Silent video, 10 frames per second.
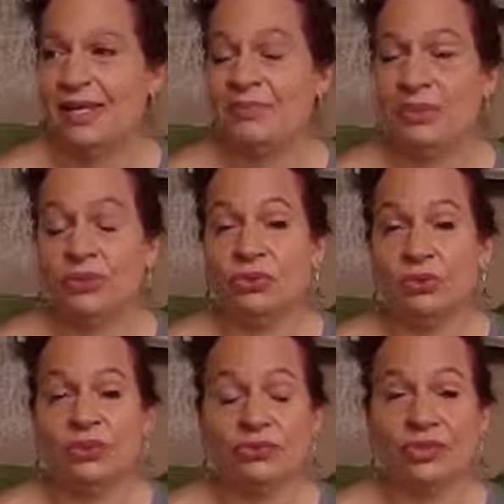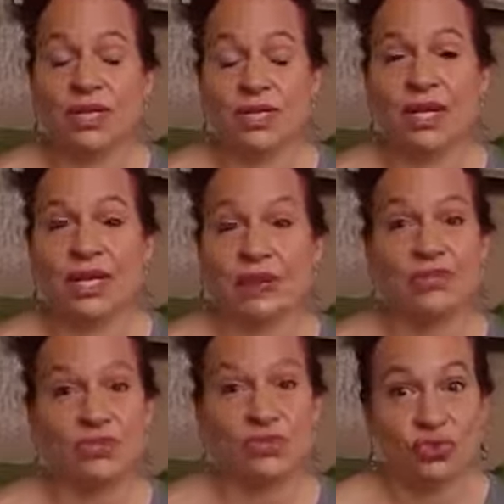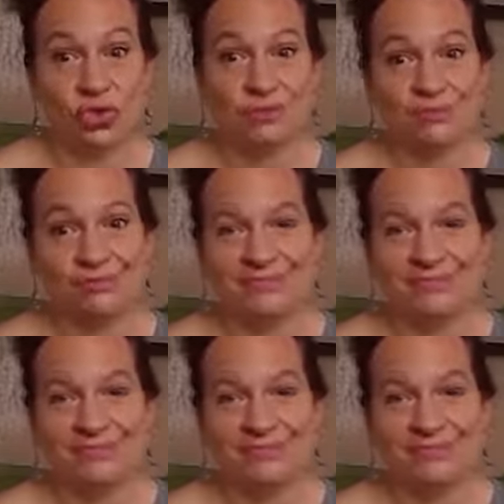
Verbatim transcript: But the Lord really gave us a dream.